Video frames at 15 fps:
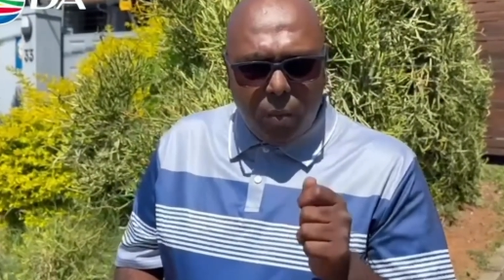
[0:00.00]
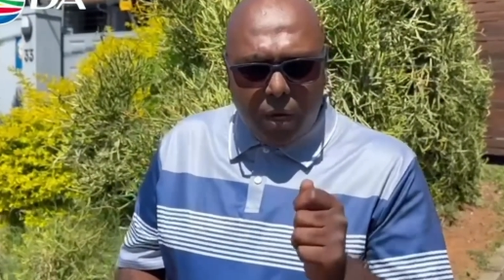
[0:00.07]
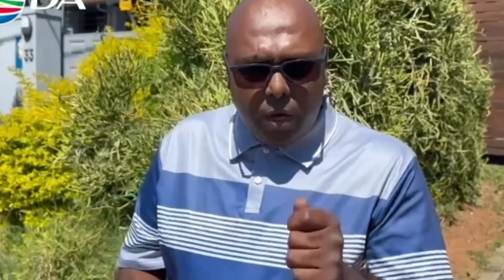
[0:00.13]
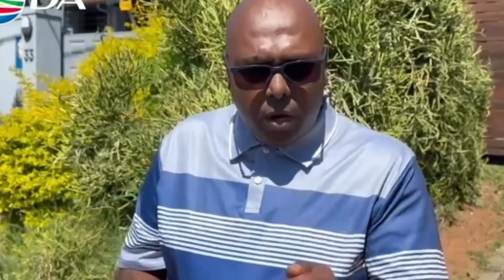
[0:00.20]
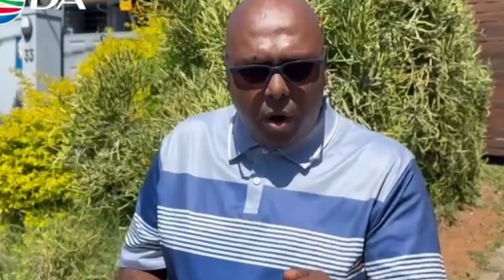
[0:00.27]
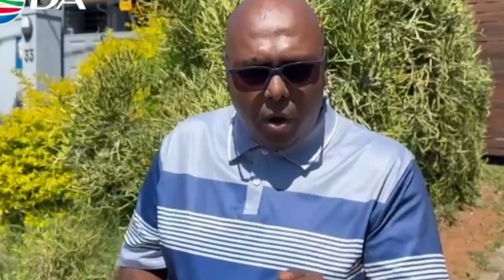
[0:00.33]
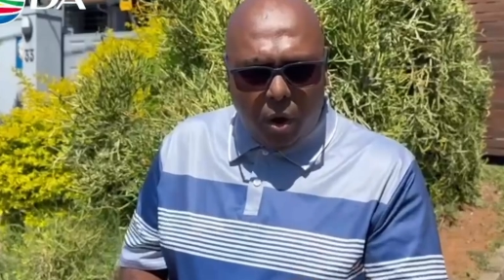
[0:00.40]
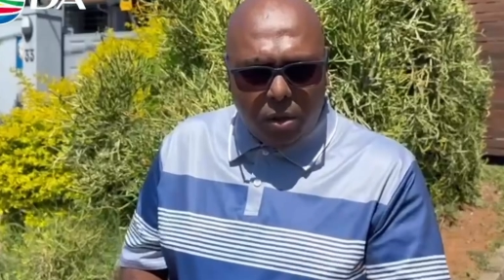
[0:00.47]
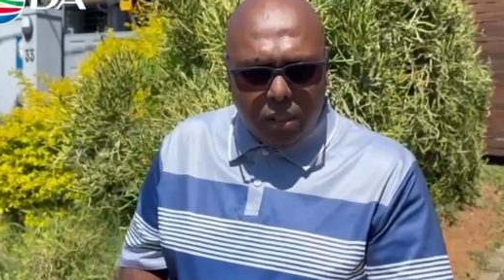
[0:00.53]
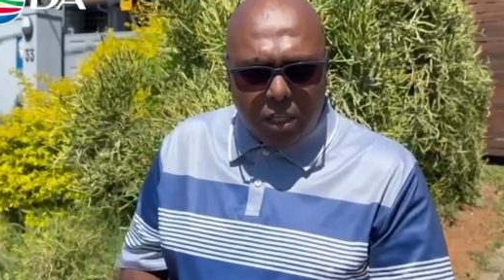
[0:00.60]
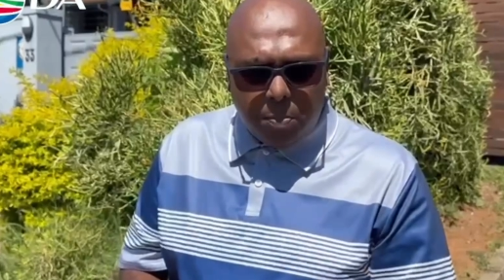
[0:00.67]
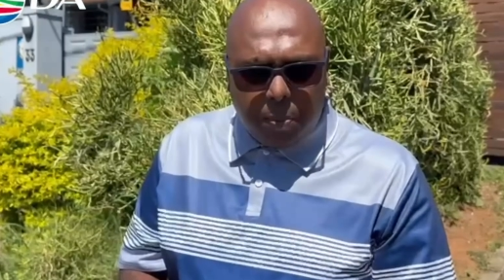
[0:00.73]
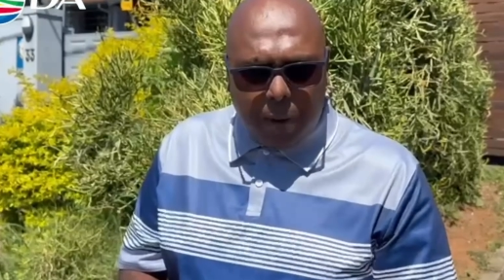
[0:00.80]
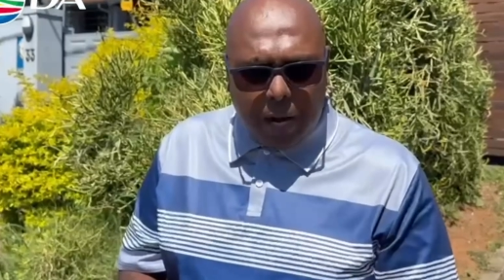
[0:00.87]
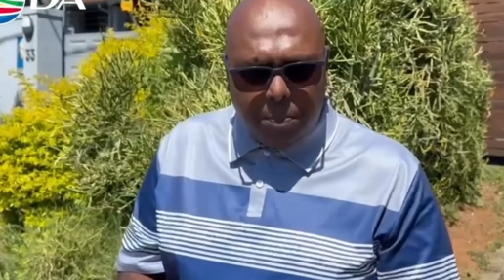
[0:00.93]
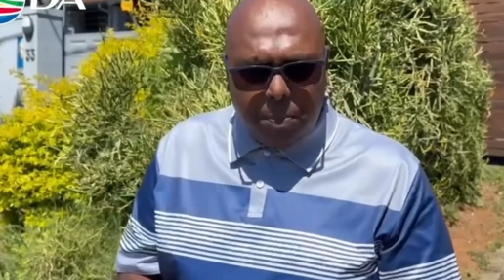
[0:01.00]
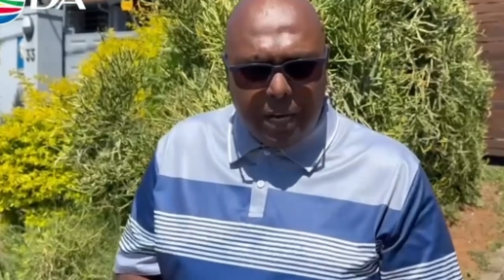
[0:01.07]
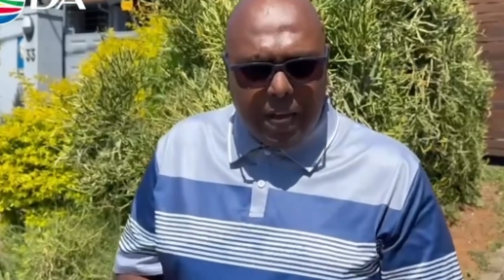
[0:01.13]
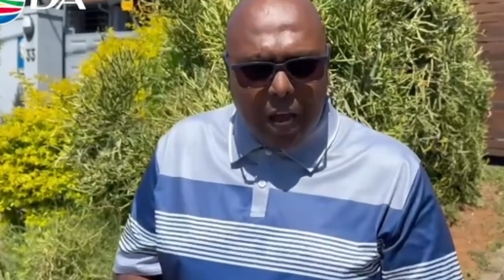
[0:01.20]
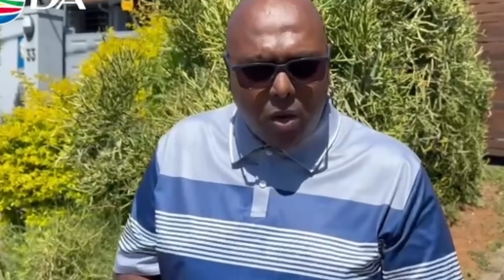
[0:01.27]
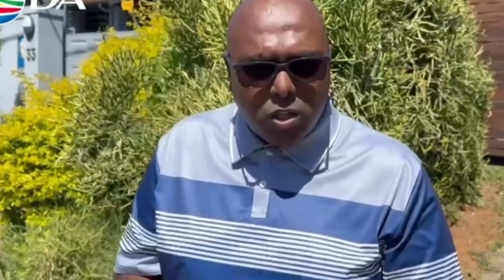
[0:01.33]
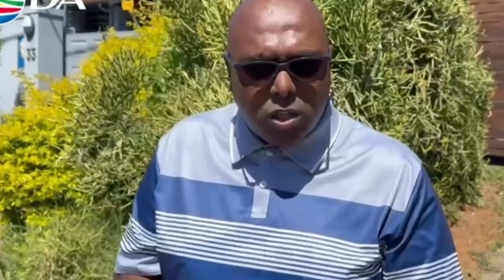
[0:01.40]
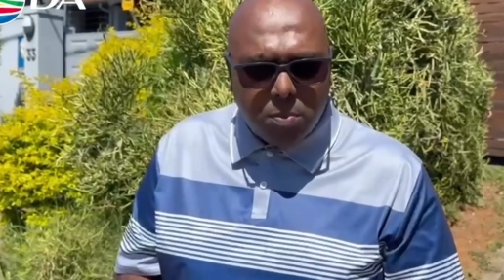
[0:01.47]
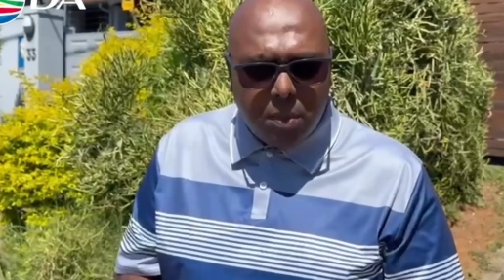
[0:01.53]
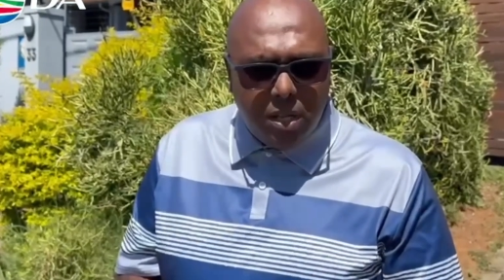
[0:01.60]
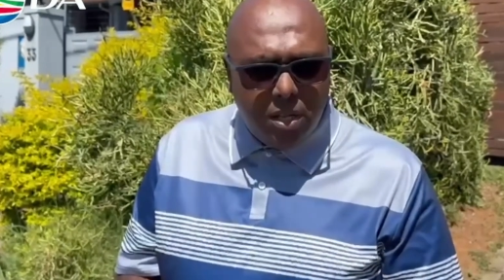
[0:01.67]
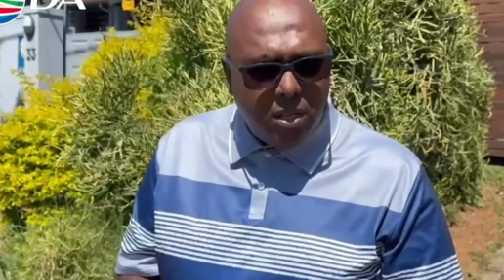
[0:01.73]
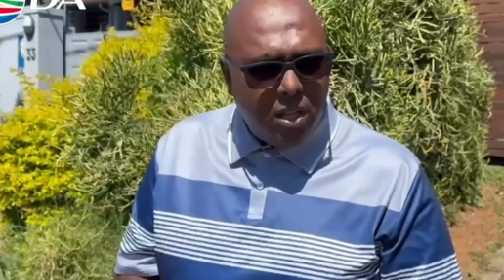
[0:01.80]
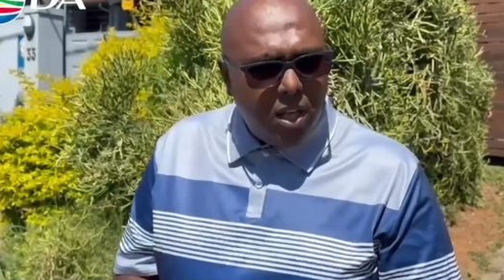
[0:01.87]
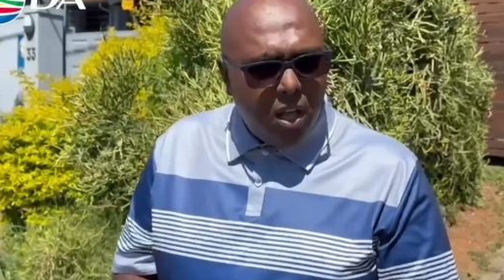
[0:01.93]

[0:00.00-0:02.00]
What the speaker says: We're going to hold the department accountable.